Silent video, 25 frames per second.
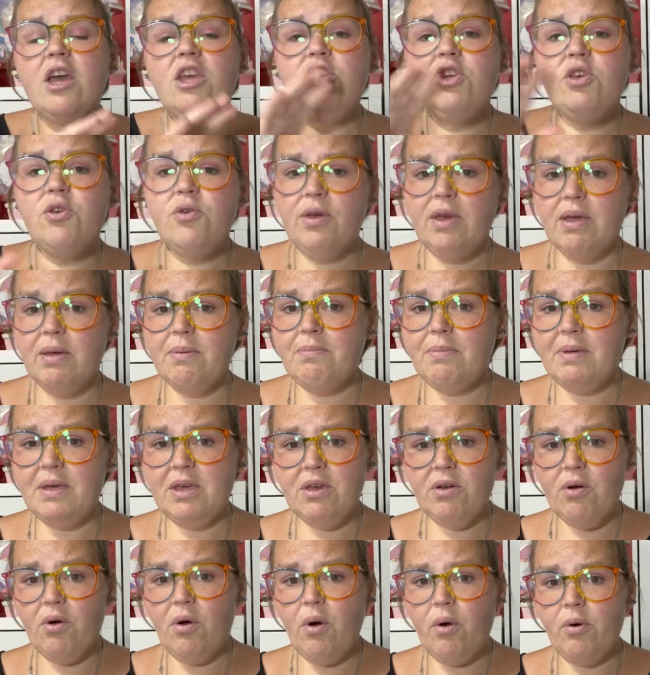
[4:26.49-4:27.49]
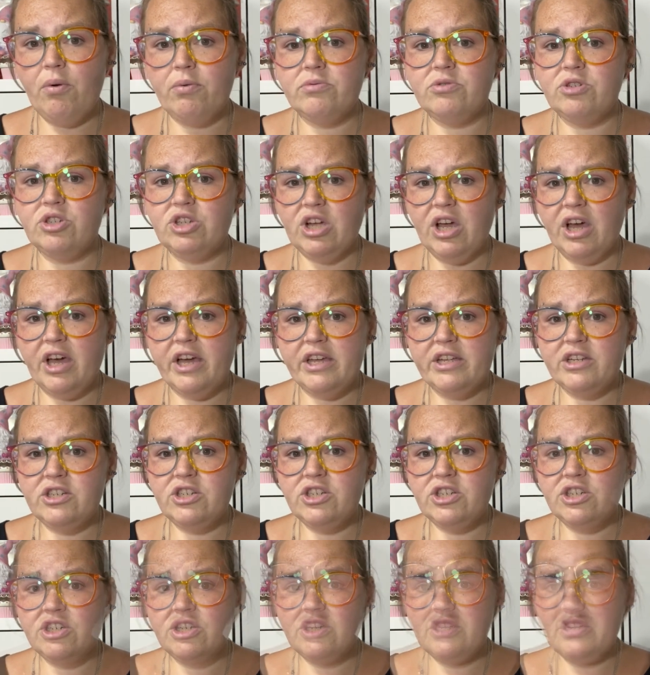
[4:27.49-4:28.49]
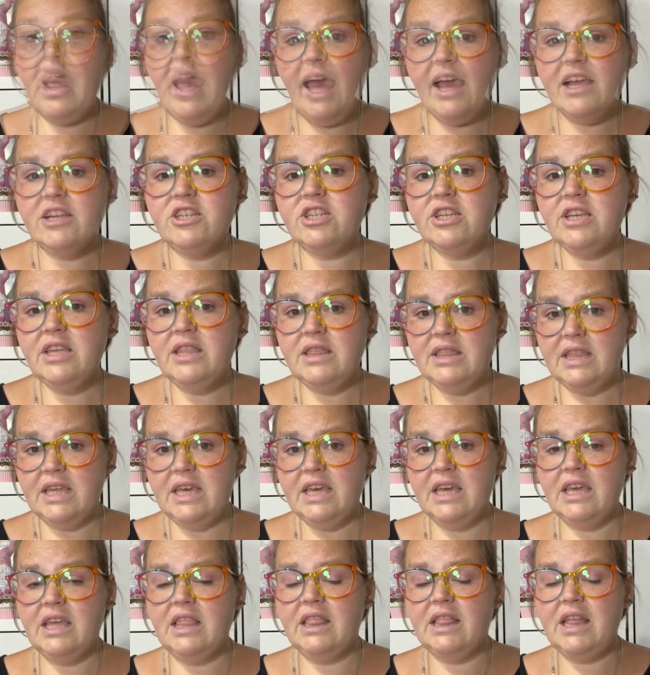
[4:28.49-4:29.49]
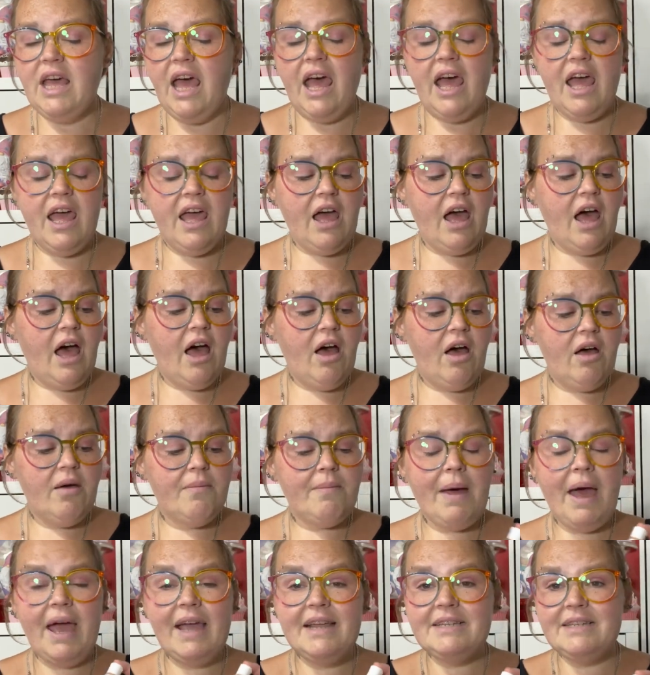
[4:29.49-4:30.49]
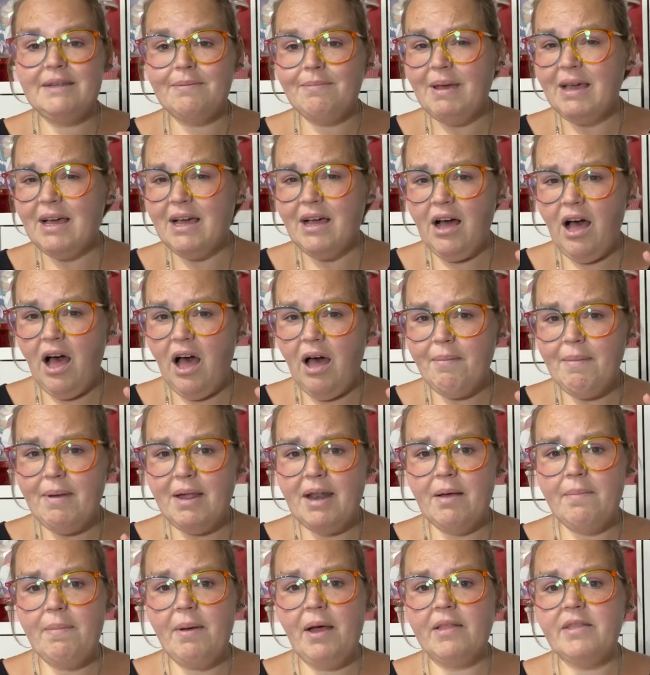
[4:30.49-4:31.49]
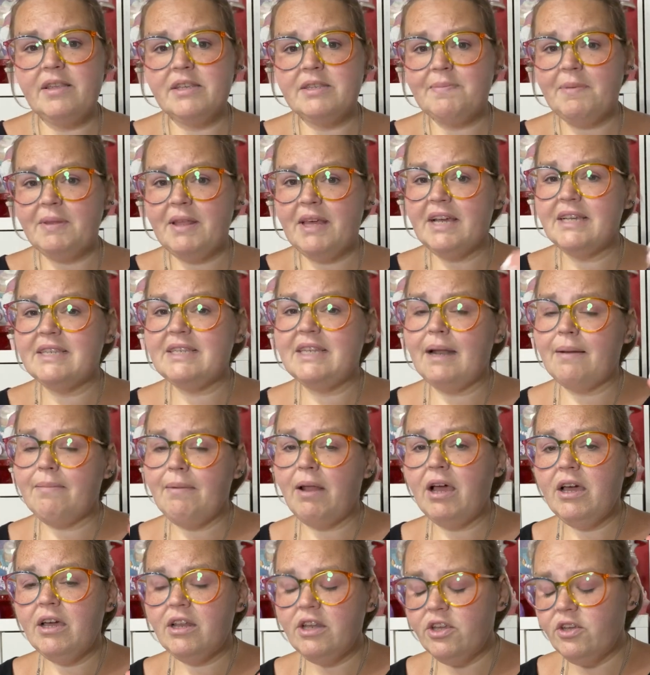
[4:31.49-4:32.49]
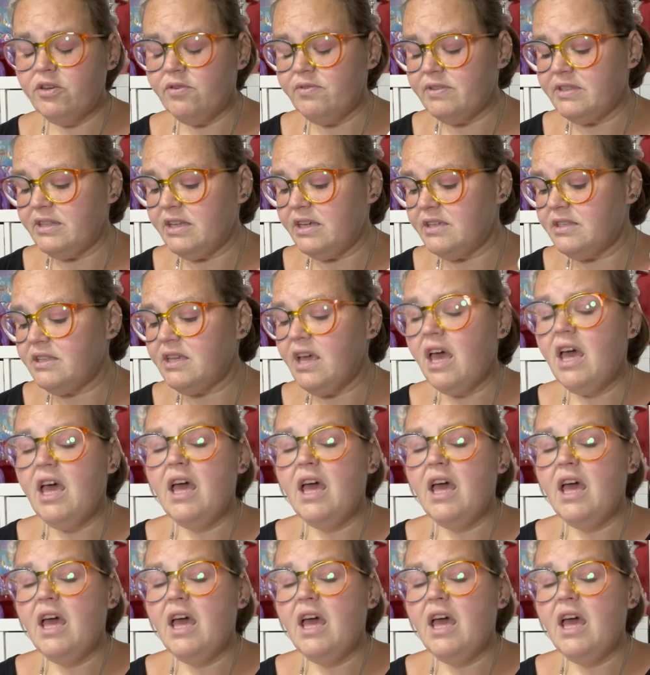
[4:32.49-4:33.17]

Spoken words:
You can be your own judge. So I actually think that I did make a comment about this, but like I said, I'm not gonna use this